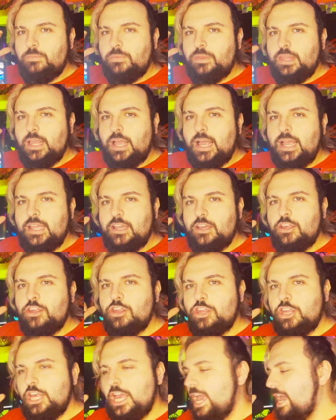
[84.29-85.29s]
they are
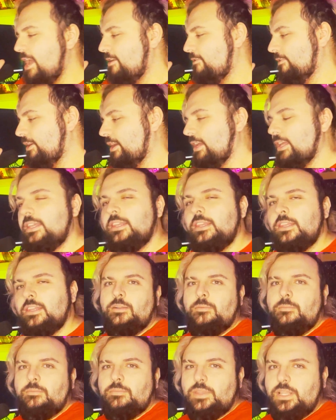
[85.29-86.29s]
sharing
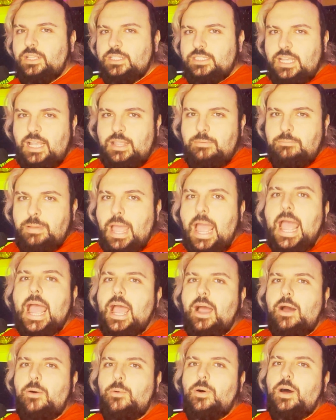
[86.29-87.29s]
the same
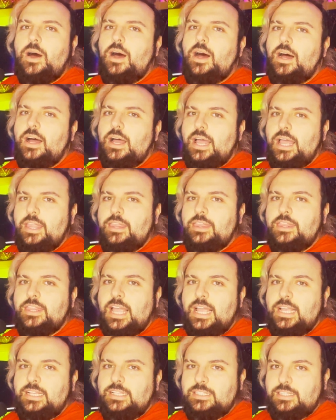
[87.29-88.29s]
power and
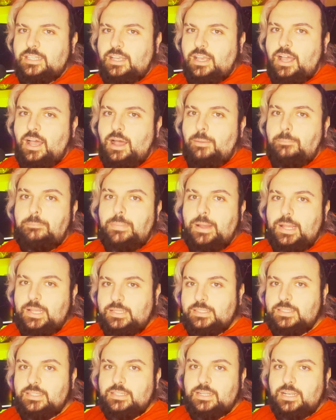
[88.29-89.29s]
data hub
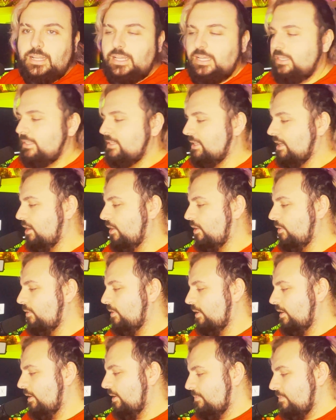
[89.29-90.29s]
basically, so
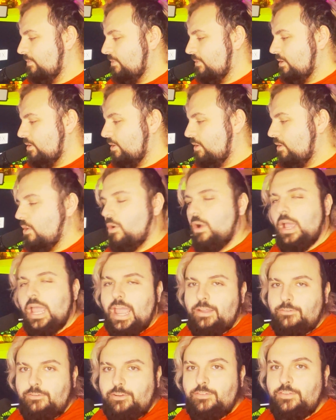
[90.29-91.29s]

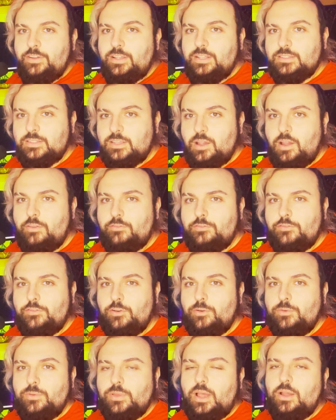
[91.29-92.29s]
everything's going
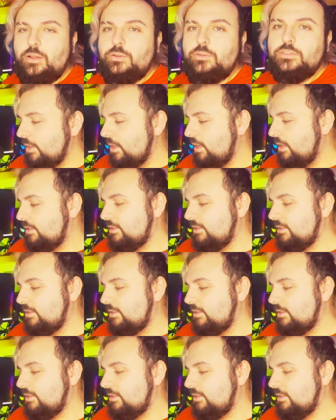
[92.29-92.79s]
through those.